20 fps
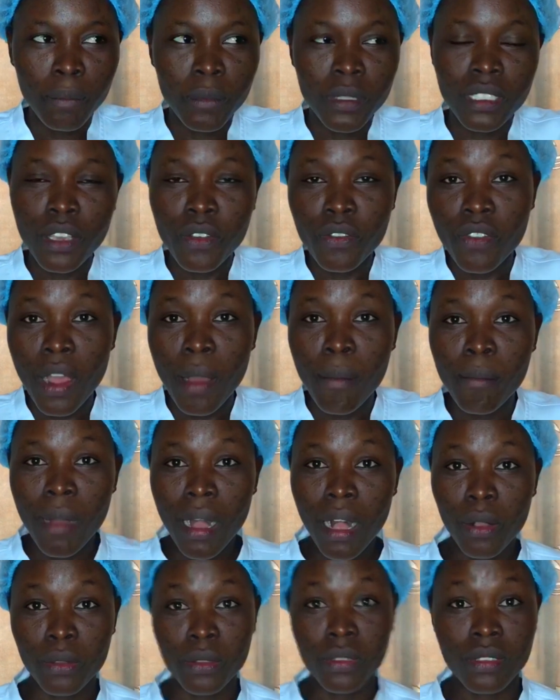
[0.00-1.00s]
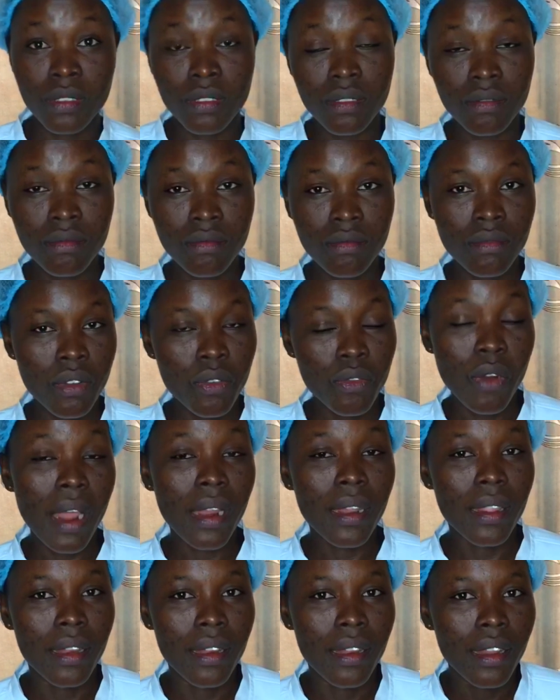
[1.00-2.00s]
several miles
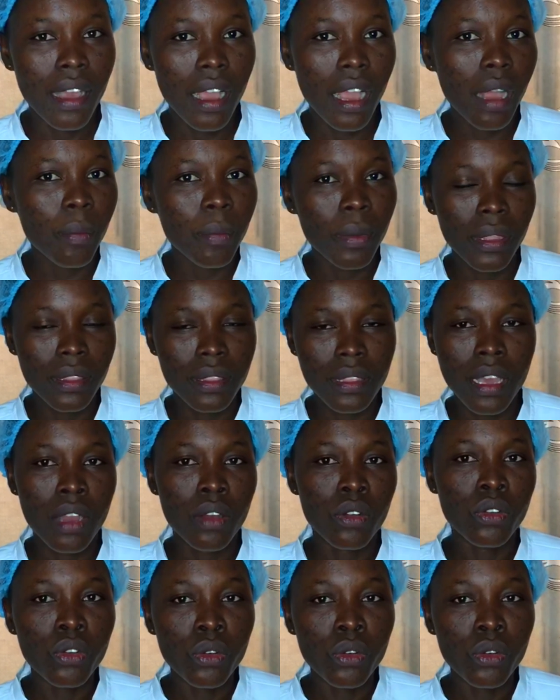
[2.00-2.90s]
running up and down.